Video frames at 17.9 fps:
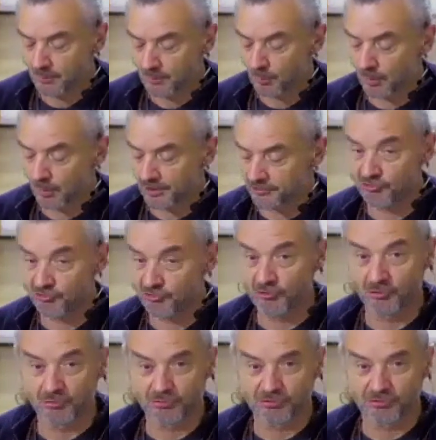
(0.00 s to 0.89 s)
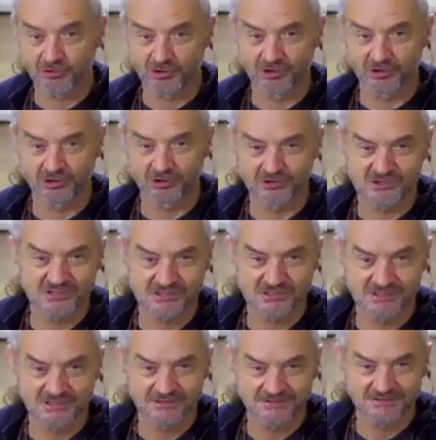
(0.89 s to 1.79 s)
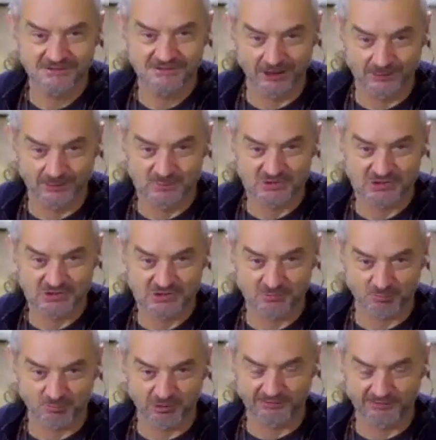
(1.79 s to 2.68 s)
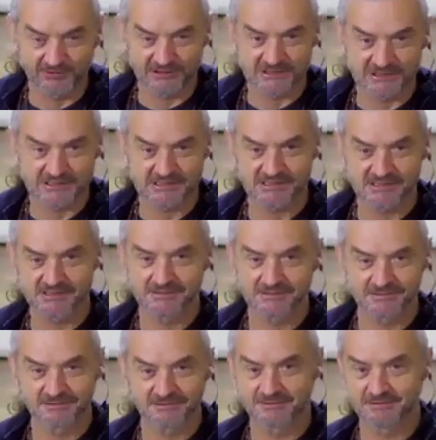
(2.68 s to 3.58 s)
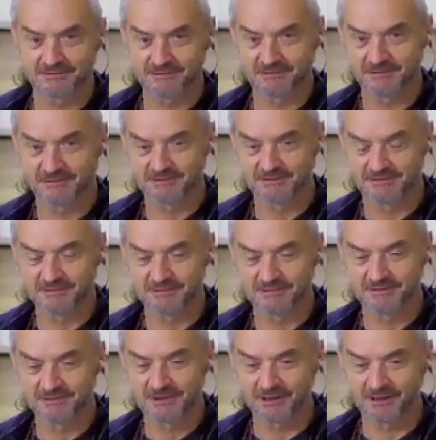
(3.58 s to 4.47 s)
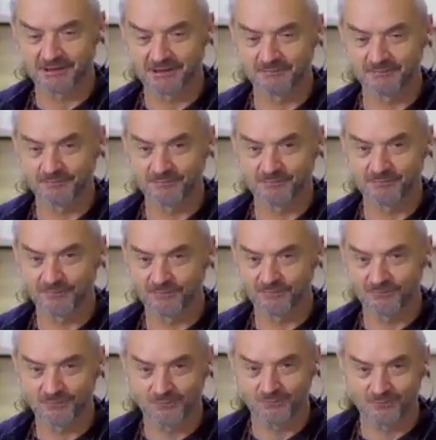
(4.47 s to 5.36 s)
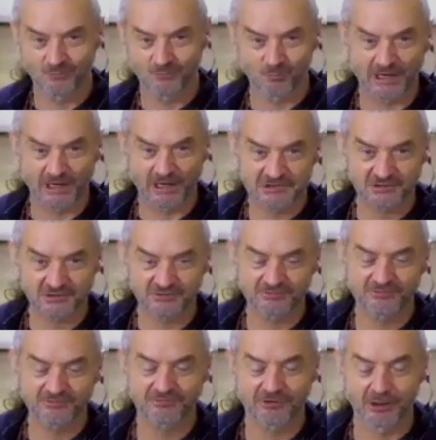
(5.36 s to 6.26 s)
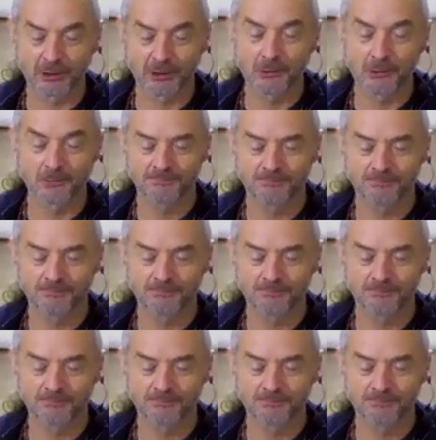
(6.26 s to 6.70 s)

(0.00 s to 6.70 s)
one and two thirds times the previous um, rate of flow.